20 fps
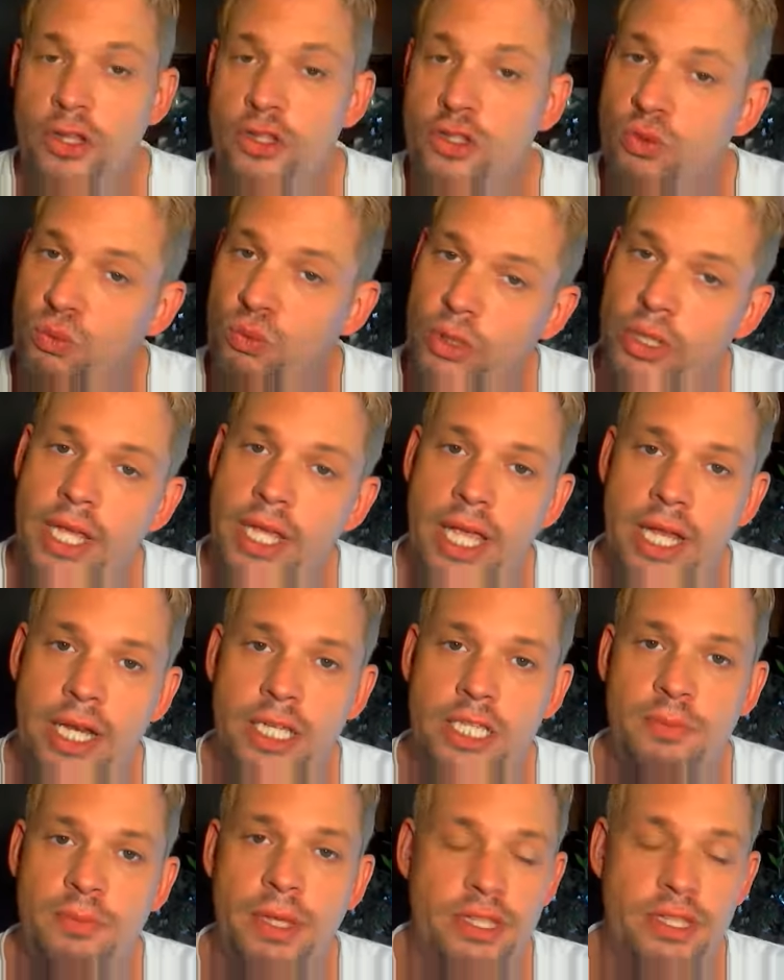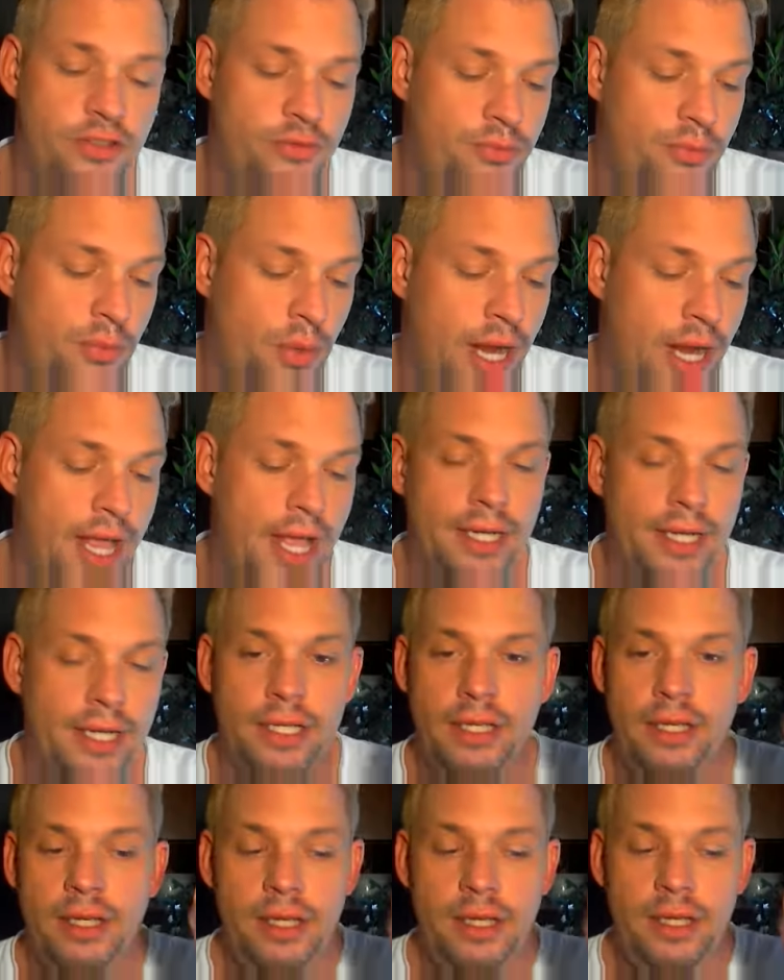It's a really inexpensive brand,
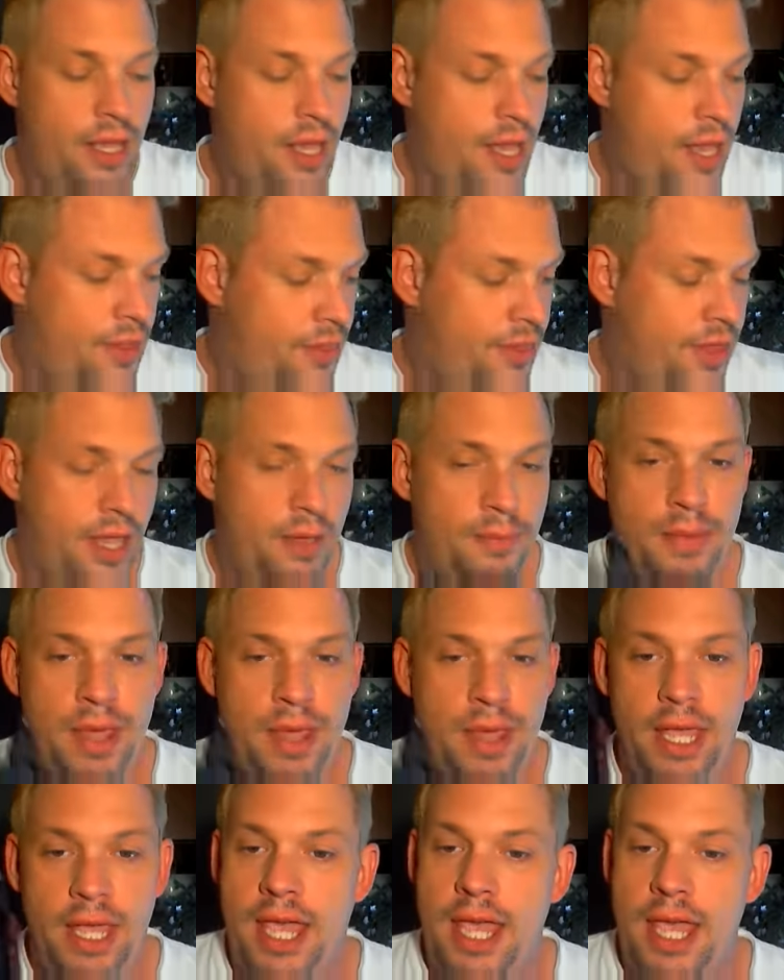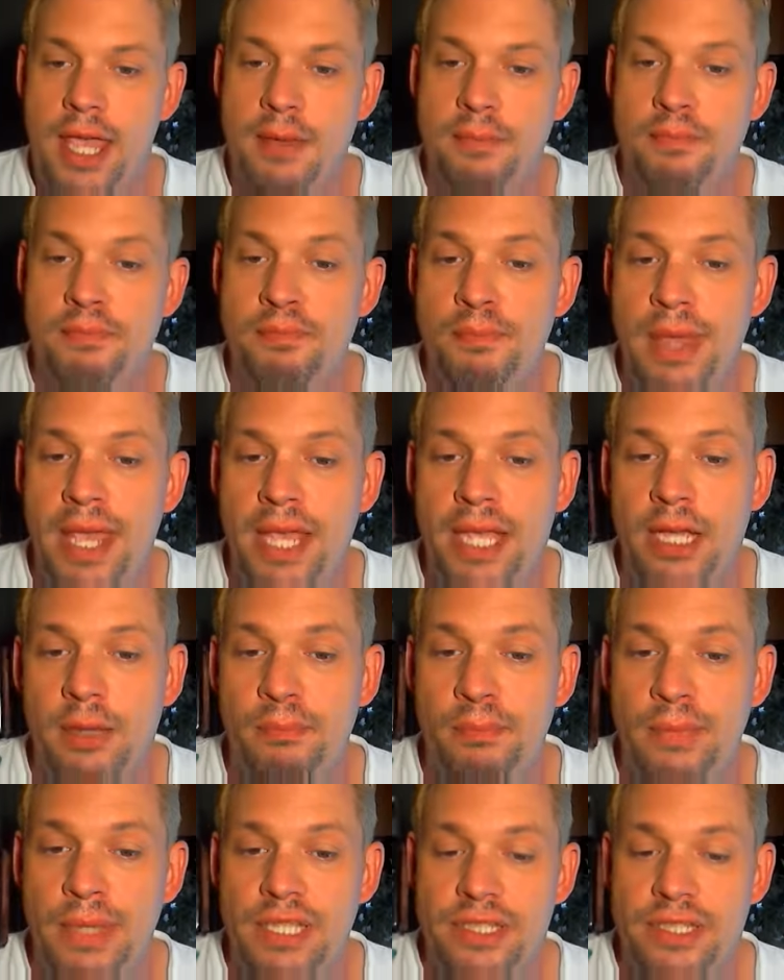and they make a makeup
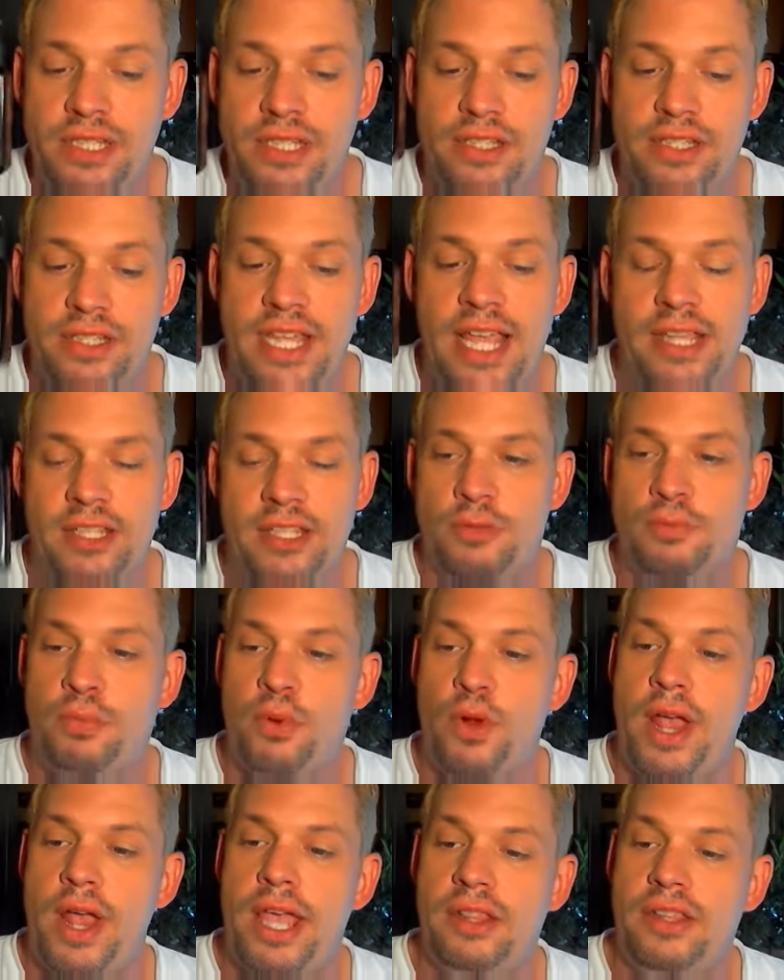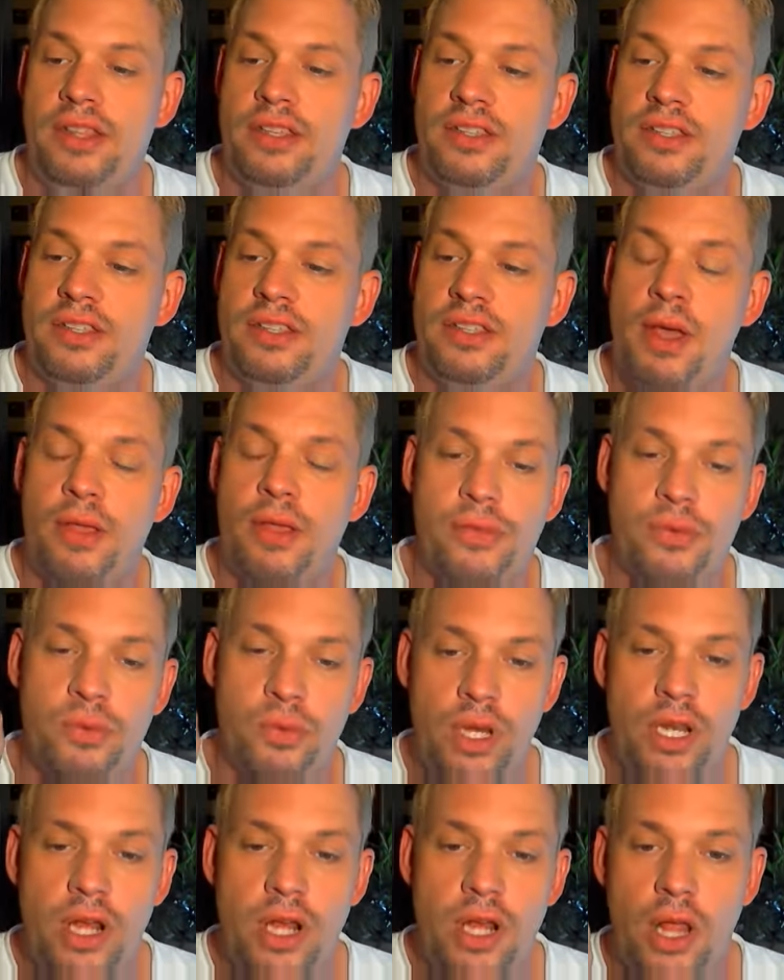mist and set spray. This is about
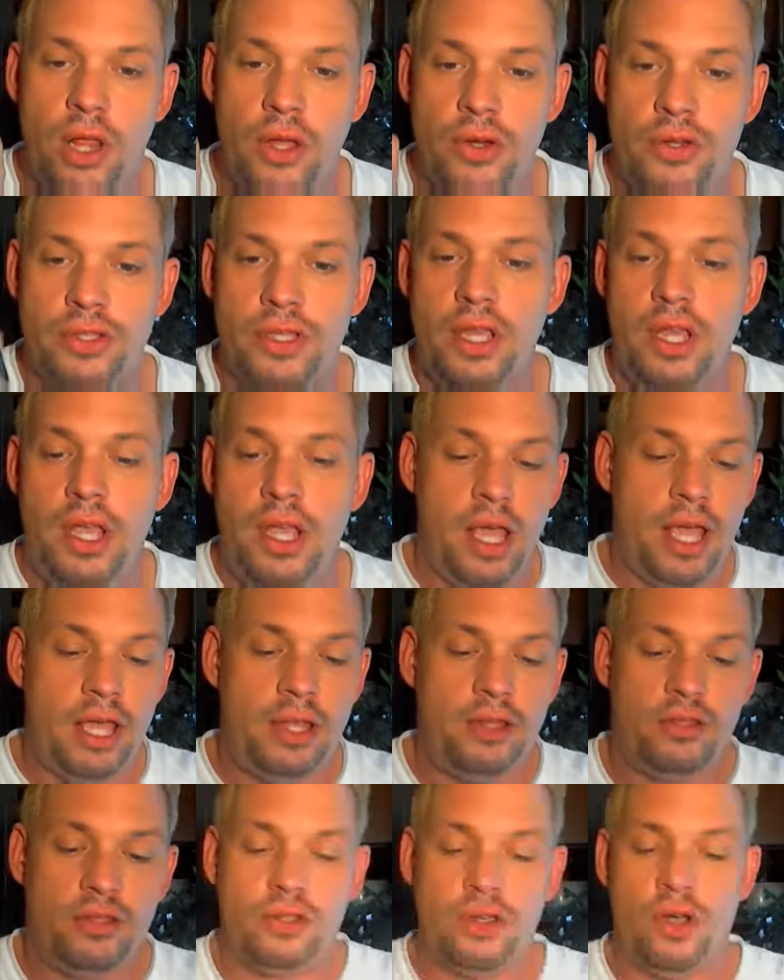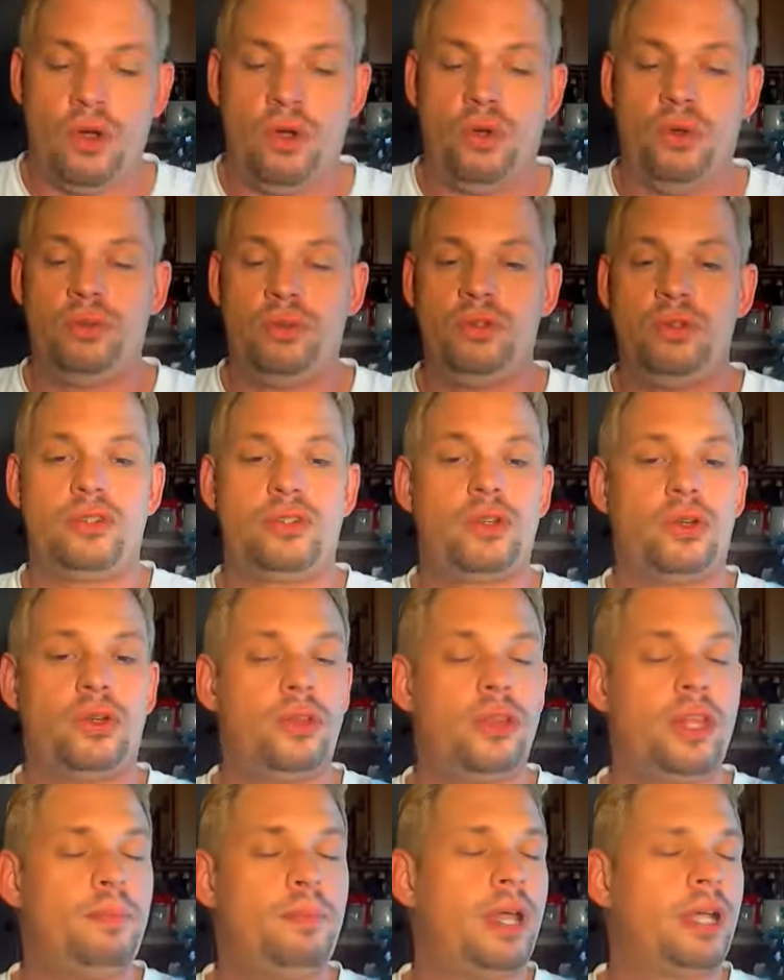$3, and so you just
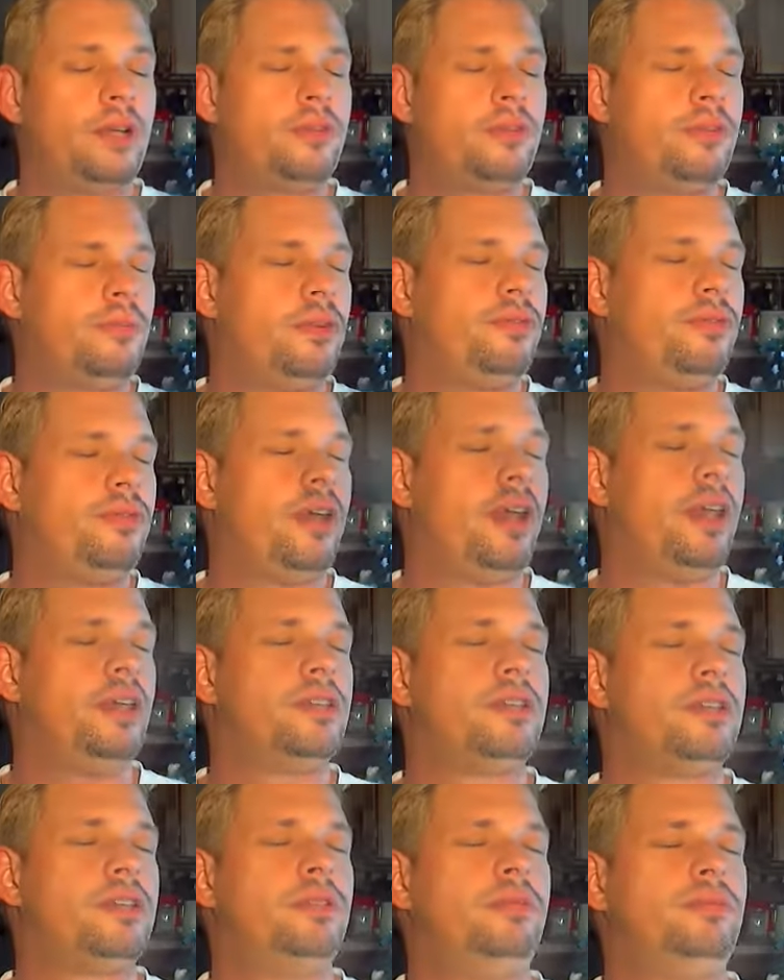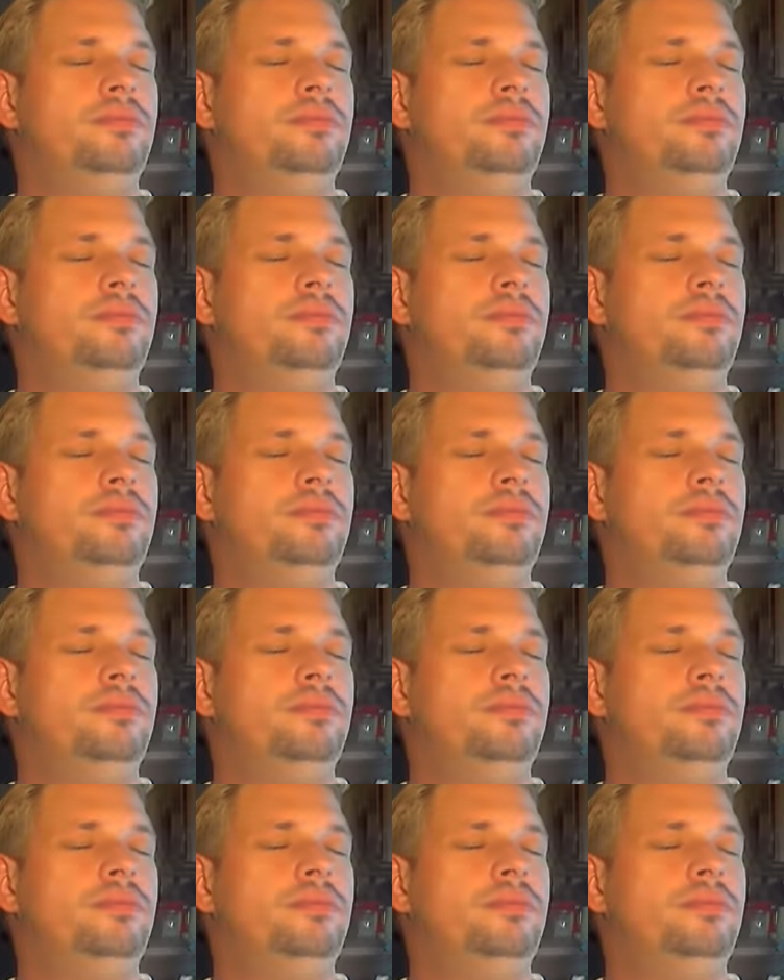hold that back from your face